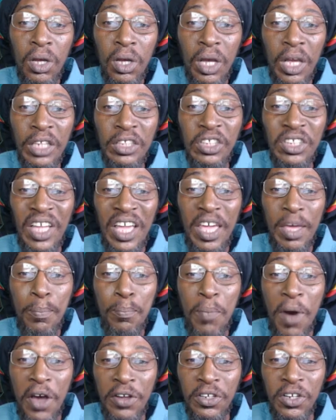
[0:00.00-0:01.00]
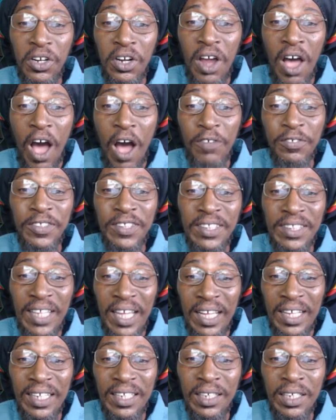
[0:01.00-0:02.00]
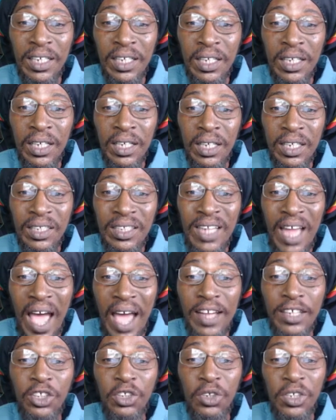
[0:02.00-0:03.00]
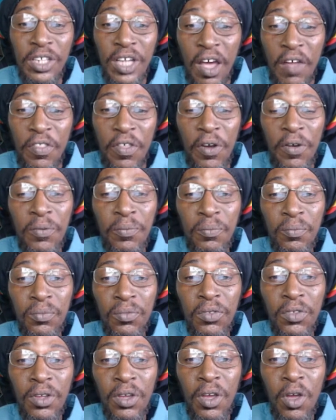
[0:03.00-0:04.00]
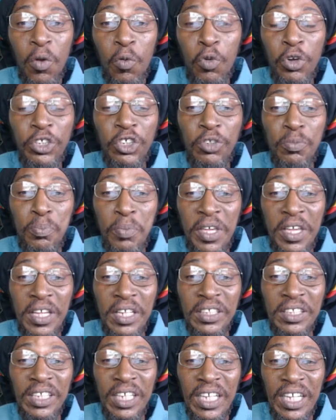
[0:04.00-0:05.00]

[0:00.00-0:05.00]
It's a bundle of sticks tied together, which means